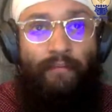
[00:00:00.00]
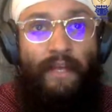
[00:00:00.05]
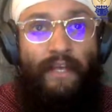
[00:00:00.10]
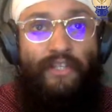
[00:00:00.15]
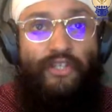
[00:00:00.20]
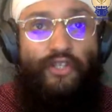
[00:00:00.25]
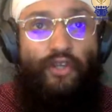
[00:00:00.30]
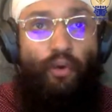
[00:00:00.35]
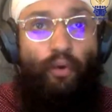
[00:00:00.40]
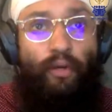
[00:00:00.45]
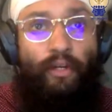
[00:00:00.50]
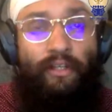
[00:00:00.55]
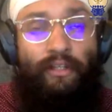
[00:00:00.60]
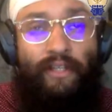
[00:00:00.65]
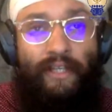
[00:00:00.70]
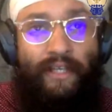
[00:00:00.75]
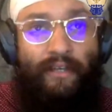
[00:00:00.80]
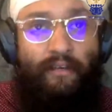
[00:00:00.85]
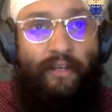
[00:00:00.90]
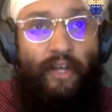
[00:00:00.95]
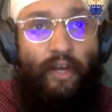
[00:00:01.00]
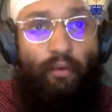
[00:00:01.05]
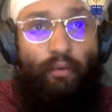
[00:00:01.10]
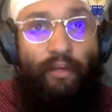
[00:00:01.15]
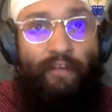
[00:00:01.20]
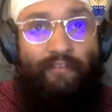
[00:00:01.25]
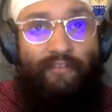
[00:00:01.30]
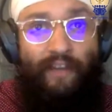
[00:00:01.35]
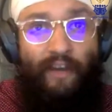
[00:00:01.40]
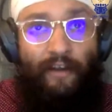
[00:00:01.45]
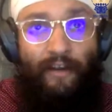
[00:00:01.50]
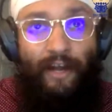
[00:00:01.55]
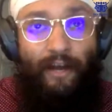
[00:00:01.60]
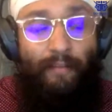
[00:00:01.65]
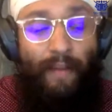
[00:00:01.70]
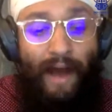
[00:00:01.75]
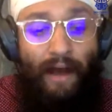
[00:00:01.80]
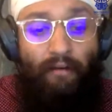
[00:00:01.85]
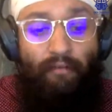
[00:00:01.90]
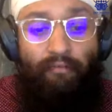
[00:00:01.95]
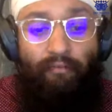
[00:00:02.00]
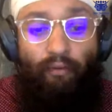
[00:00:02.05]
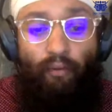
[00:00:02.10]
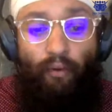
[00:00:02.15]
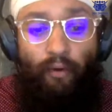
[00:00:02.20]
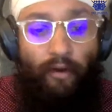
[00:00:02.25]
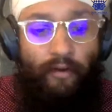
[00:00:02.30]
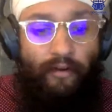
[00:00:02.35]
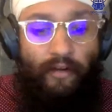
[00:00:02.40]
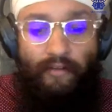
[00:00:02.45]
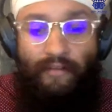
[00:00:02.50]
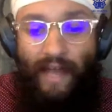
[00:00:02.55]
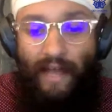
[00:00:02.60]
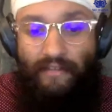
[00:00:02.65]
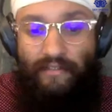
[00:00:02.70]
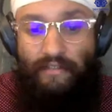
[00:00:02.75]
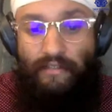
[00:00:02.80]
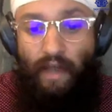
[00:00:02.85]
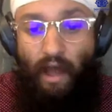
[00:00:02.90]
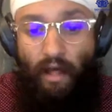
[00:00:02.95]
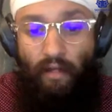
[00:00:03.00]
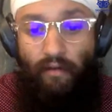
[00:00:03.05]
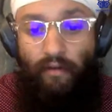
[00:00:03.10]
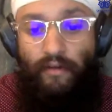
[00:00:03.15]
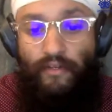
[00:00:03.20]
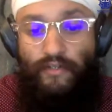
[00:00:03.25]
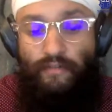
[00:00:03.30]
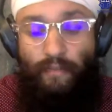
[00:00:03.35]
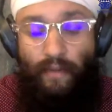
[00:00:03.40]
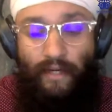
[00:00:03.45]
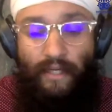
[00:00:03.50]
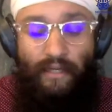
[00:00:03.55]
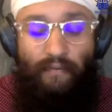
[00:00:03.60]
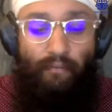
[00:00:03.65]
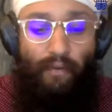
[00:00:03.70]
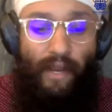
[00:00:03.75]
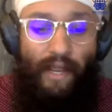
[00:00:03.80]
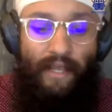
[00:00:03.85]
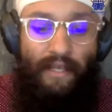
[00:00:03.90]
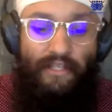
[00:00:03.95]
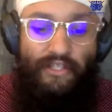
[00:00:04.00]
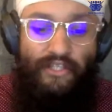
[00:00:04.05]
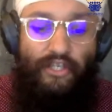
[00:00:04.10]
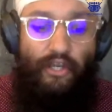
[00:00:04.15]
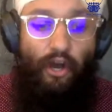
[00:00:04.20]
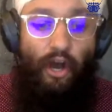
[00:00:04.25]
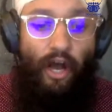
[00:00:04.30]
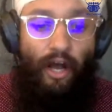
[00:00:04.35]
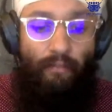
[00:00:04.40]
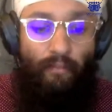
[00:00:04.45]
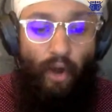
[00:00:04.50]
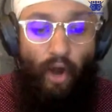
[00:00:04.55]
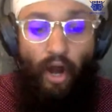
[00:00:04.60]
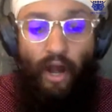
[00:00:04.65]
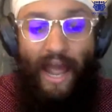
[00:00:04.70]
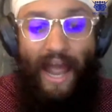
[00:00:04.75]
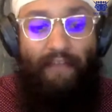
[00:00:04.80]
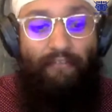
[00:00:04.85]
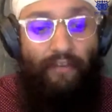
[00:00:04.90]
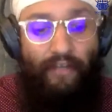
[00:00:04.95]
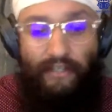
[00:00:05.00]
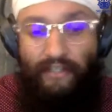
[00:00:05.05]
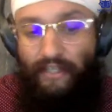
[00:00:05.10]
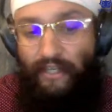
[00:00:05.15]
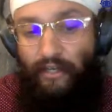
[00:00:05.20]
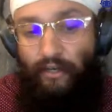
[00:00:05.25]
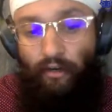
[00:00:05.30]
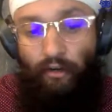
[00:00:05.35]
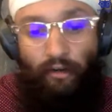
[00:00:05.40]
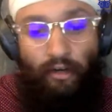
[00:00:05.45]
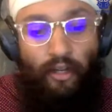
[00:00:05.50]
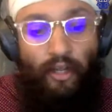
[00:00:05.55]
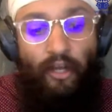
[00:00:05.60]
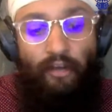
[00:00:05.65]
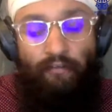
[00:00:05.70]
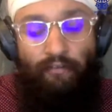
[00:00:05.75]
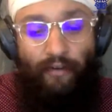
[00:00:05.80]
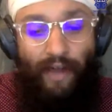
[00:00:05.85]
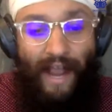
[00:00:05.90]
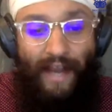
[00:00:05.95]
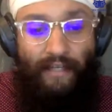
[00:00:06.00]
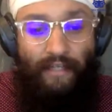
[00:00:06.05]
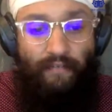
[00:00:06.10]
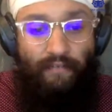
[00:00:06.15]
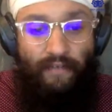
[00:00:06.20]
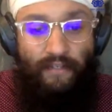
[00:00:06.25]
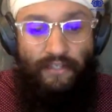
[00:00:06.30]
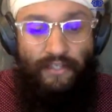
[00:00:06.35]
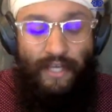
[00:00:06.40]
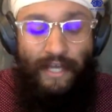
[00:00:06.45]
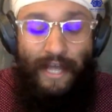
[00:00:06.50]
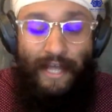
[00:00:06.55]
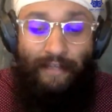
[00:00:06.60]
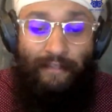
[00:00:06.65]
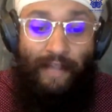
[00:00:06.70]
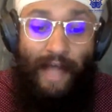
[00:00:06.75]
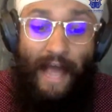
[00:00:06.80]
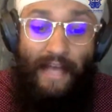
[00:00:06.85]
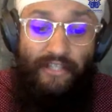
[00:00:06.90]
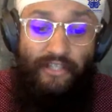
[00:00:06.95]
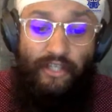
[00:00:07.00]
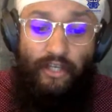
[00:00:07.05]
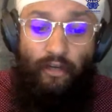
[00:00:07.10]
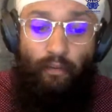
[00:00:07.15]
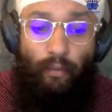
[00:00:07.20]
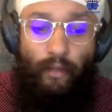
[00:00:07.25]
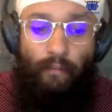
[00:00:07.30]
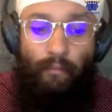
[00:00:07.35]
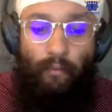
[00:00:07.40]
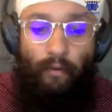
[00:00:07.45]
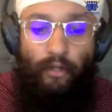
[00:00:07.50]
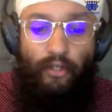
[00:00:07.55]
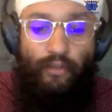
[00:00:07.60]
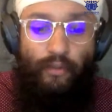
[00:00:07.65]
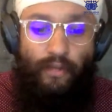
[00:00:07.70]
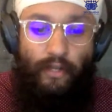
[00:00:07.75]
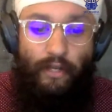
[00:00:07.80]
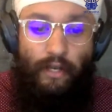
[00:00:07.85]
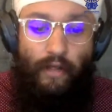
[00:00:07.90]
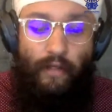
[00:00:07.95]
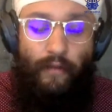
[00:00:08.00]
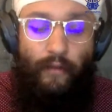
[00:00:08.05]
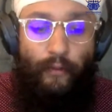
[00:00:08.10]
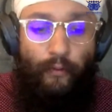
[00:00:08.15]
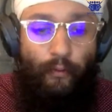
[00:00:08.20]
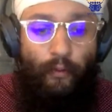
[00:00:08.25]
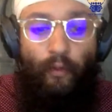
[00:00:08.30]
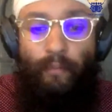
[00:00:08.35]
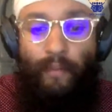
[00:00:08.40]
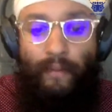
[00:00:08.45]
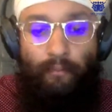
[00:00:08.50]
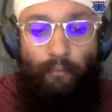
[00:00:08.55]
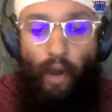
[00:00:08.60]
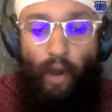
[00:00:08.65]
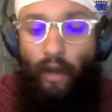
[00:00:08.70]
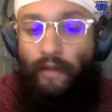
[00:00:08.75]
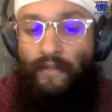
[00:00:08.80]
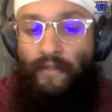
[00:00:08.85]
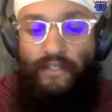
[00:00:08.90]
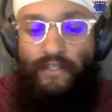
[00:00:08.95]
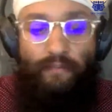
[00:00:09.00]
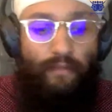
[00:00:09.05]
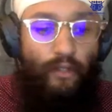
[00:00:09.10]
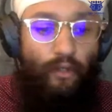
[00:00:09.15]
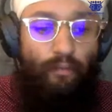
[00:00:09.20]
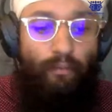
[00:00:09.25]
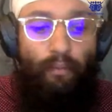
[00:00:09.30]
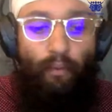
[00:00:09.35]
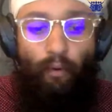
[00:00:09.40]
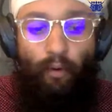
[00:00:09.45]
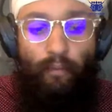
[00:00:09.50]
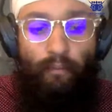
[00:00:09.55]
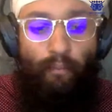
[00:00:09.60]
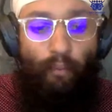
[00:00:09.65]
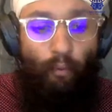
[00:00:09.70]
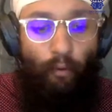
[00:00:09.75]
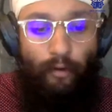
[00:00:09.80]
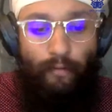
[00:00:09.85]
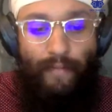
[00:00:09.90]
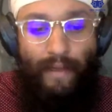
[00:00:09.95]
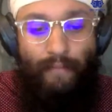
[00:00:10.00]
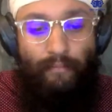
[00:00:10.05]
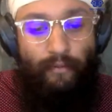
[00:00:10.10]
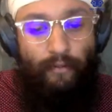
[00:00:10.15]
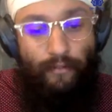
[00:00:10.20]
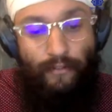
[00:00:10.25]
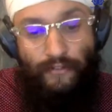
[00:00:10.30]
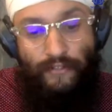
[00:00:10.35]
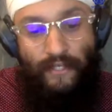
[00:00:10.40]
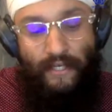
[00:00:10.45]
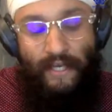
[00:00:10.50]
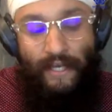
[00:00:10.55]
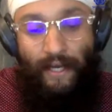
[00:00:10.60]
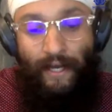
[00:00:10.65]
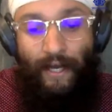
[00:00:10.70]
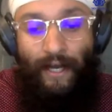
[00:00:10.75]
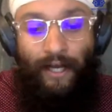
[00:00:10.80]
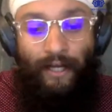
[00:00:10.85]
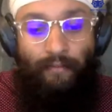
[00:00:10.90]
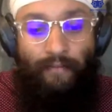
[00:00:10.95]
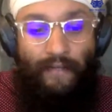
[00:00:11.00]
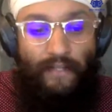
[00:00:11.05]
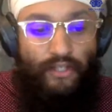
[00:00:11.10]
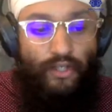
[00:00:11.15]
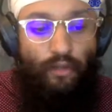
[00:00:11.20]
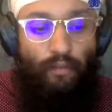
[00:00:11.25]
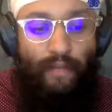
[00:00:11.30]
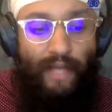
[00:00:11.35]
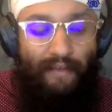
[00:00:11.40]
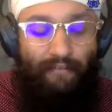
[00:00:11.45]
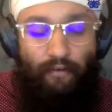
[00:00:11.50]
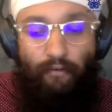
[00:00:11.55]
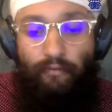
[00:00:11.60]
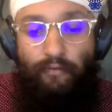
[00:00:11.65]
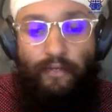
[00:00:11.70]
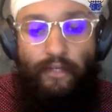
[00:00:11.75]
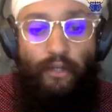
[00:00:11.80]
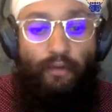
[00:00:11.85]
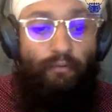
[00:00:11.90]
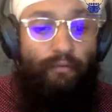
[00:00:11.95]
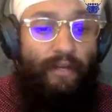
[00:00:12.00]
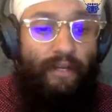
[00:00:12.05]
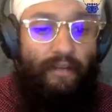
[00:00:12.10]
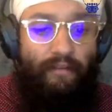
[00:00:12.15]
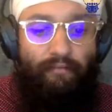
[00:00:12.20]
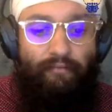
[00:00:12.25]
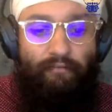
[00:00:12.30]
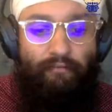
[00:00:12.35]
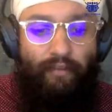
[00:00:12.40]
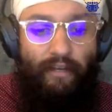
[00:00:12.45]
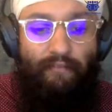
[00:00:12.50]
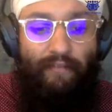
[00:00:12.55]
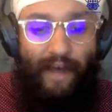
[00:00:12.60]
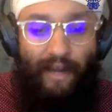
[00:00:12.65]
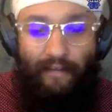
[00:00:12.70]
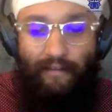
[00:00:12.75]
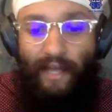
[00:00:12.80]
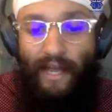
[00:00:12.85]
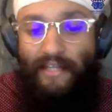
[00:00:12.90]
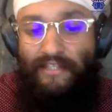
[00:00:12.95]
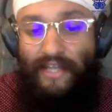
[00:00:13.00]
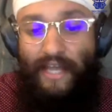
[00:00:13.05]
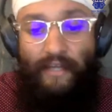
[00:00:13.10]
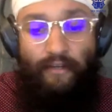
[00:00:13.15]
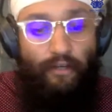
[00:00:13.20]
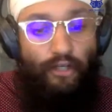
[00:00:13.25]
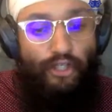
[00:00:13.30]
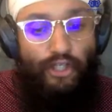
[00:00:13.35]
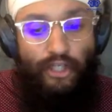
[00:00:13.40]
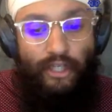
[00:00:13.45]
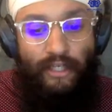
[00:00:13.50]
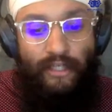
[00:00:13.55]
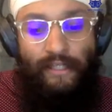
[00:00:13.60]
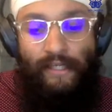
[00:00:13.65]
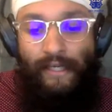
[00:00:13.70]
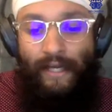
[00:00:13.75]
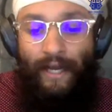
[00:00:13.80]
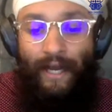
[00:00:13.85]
Historically, we've done about $400,000 money raised every year for activists. Last year, we merged with another group and brought in some new board members. And so we have a new revitalized energy.